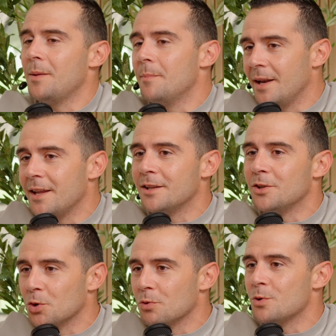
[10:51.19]
million
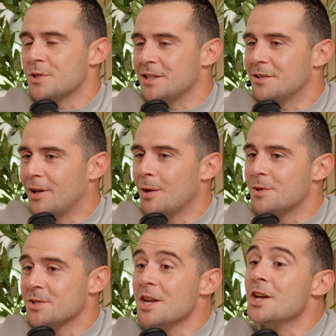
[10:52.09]
euros in
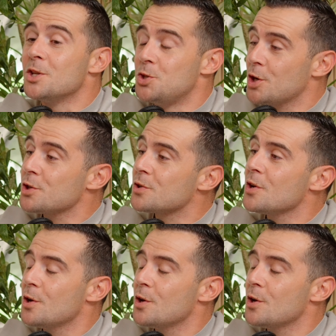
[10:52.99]
developments just